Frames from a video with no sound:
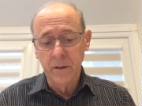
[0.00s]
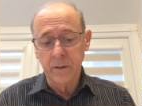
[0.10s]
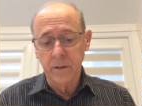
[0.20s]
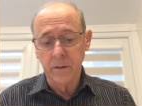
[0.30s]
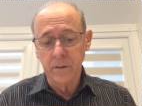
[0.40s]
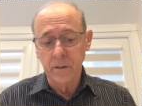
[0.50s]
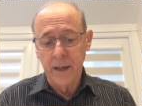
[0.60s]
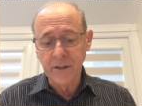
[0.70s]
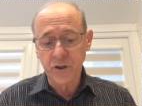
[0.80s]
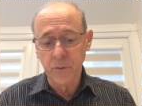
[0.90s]
The
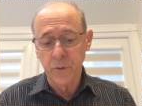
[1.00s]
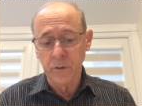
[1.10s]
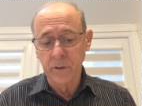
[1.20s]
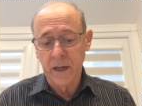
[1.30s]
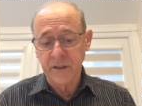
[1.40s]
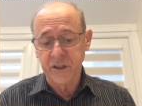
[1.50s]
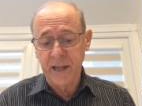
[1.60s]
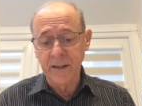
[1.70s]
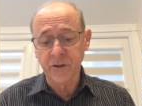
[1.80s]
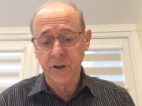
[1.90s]
Lands Tribunal has
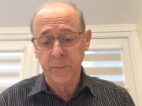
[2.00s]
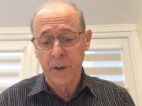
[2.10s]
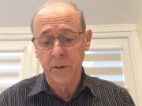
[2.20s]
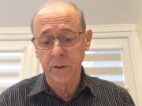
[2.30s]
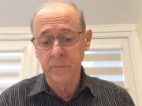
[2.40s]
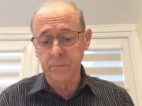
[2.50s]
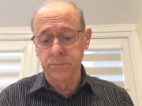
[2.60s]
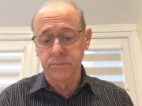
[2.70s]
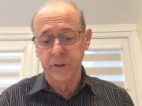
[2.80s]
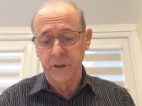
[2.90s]
statutory power
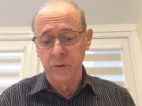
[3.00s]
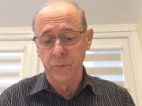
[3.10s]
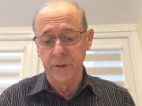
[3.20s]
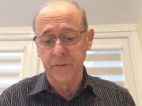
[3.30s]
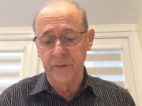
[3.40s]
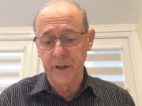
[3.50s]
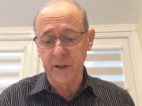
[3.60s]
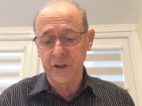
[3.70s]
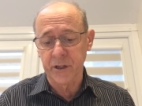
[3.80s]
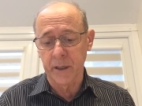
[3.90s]
to deal with
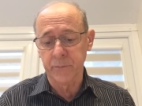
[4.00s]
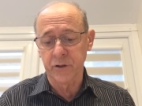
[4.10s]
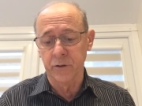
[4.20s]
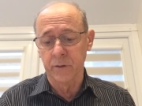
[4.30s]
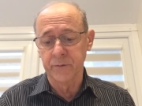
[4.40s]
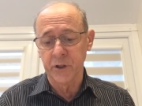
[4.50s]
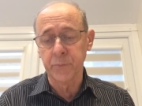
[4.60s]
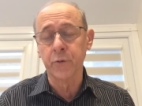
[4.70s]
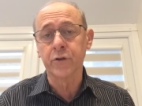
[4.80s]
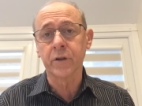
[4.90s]
various types of
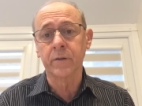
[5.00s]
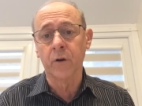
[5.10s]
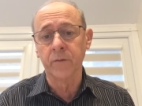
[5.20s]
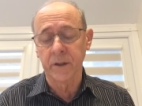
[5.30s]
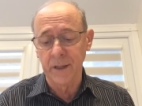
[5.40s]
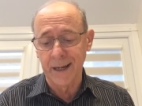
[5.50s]
dispute involving